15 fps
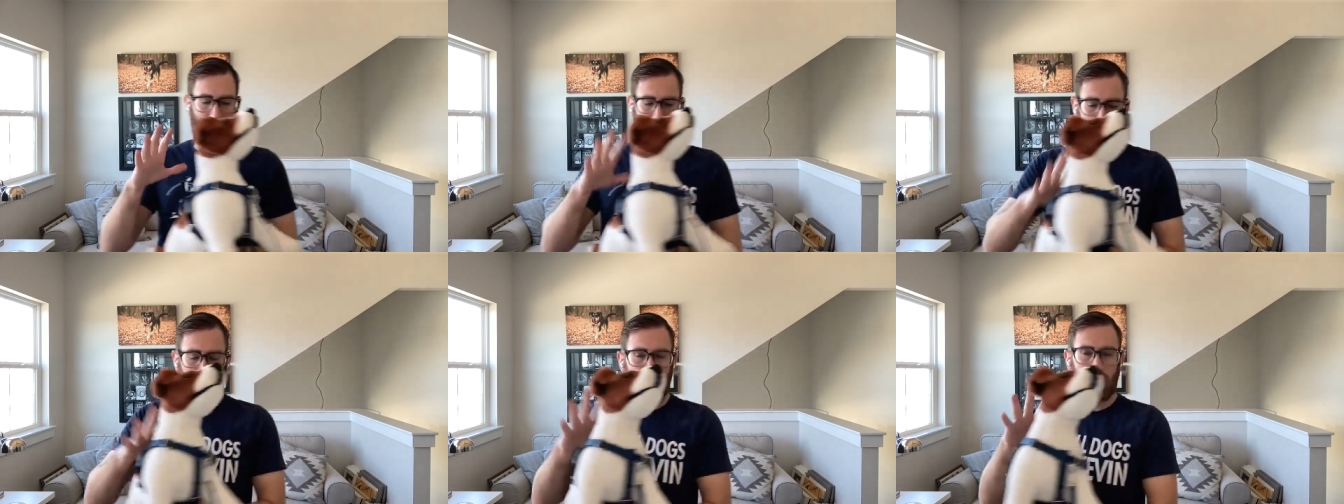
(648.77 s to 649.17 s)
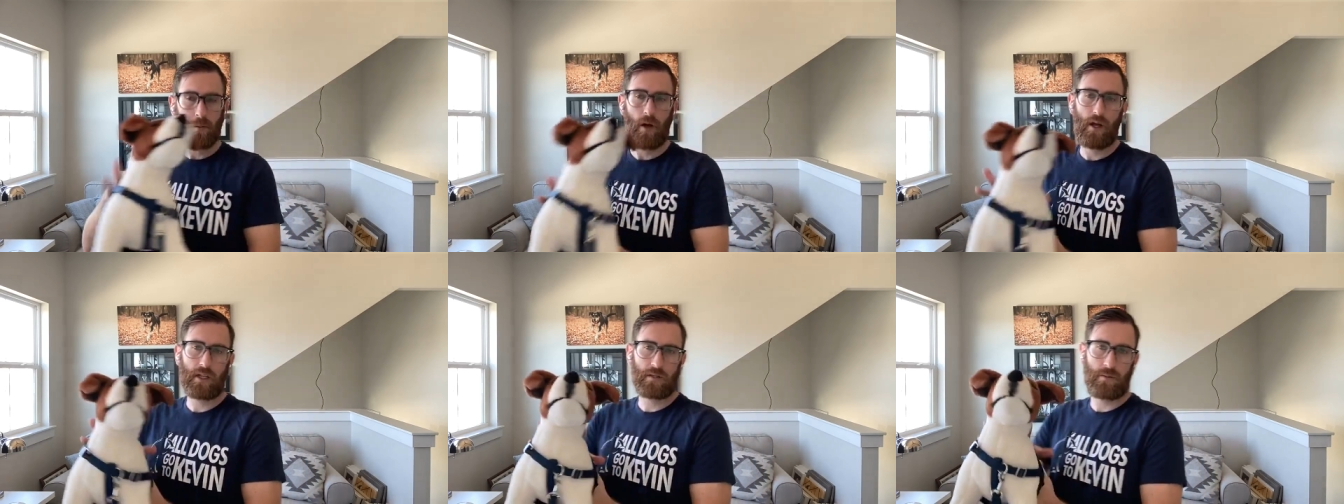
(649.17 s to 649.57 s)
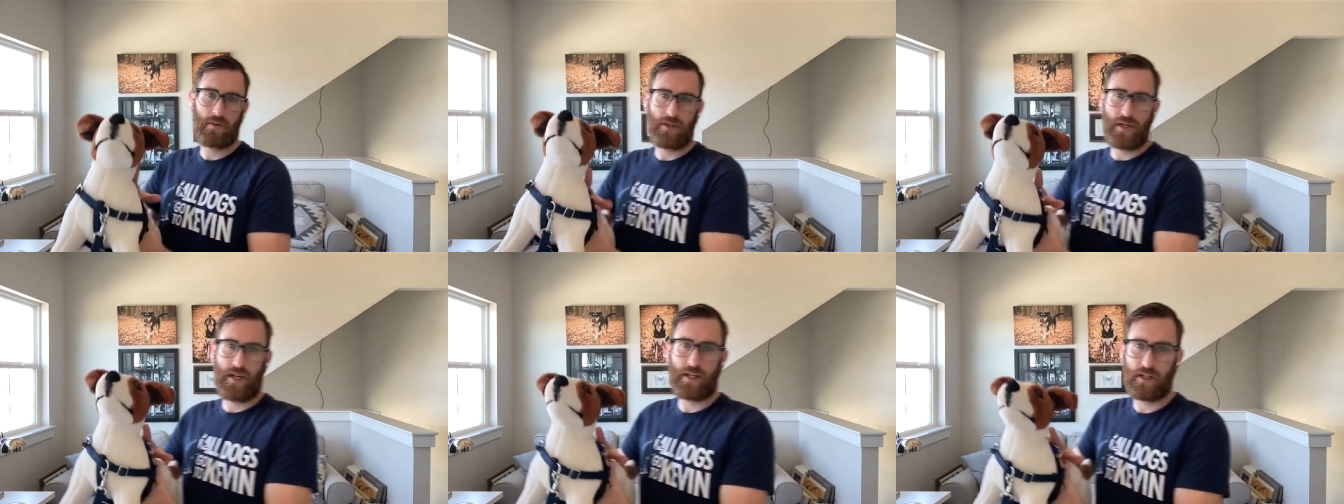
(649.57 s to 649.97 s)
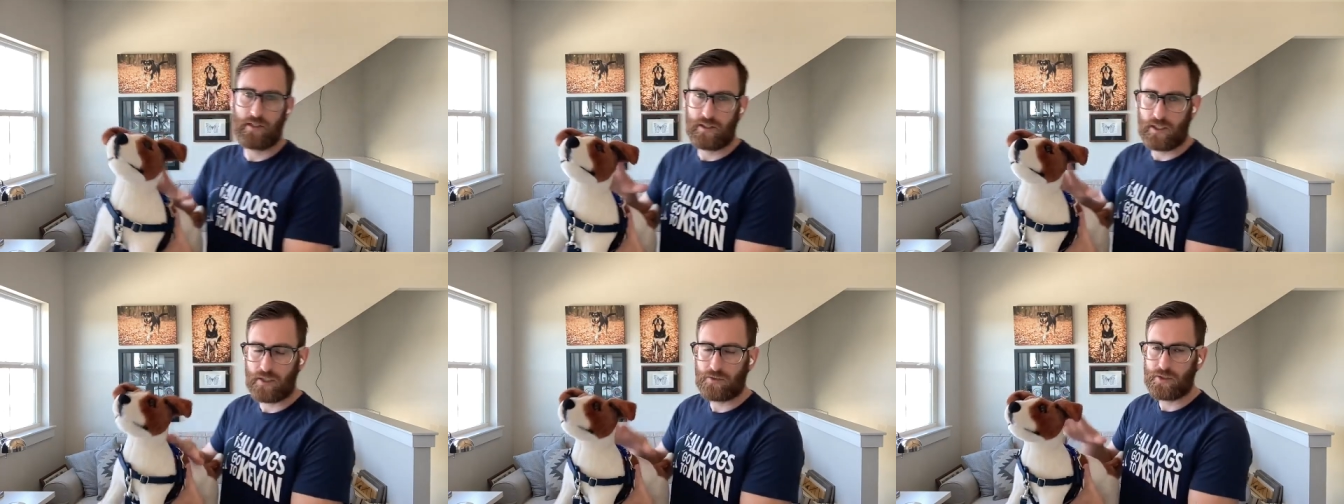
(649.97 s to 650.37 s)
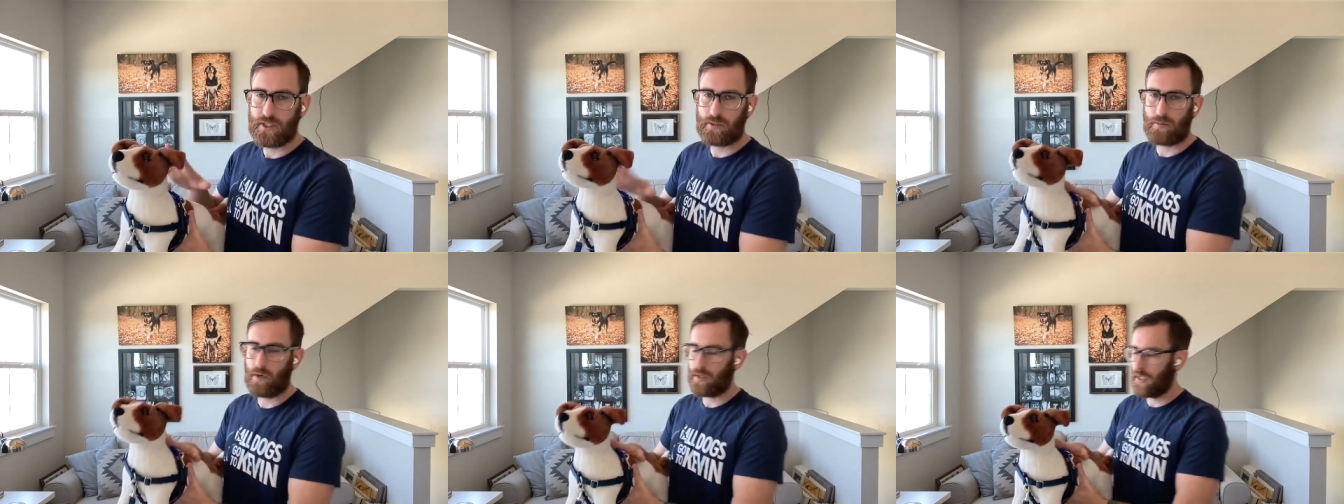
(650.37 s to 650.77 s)
it is possible that I could
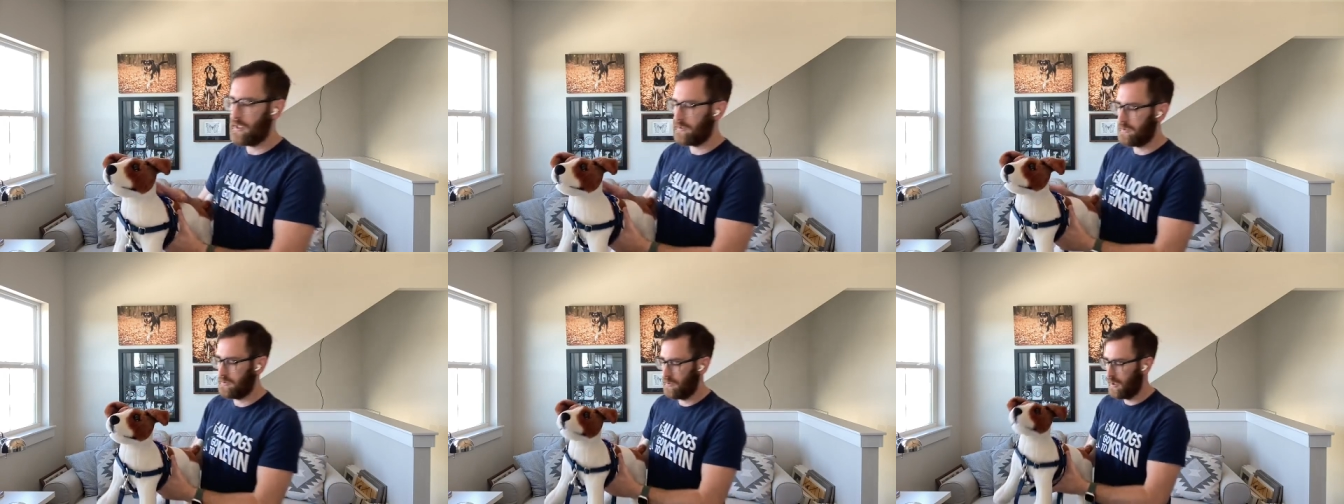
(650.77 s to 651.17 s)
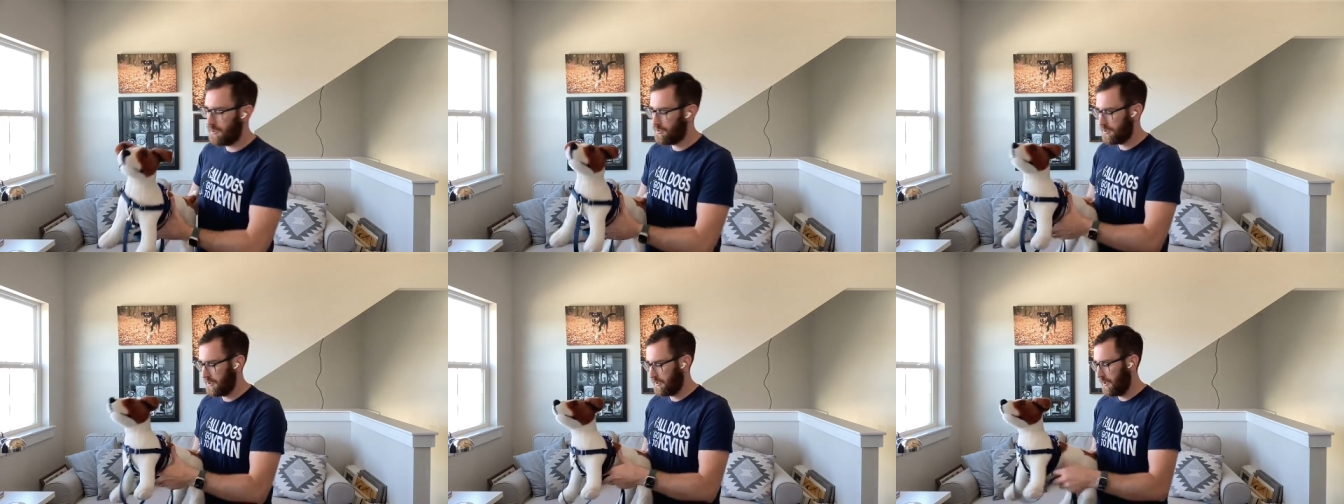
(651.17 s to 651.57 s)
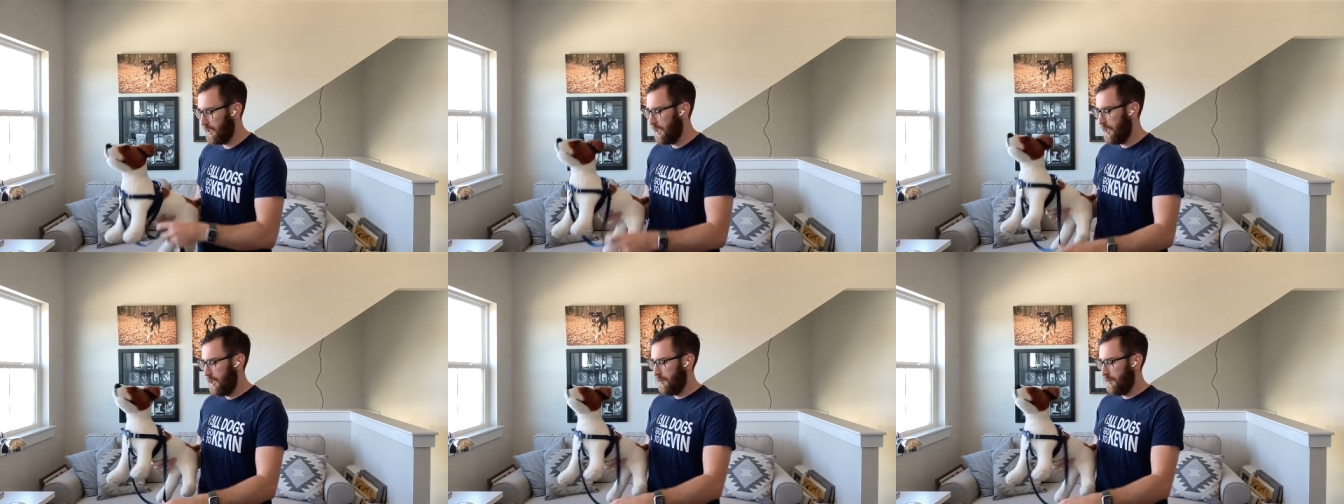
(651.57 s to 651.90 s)
decrease barking and lunging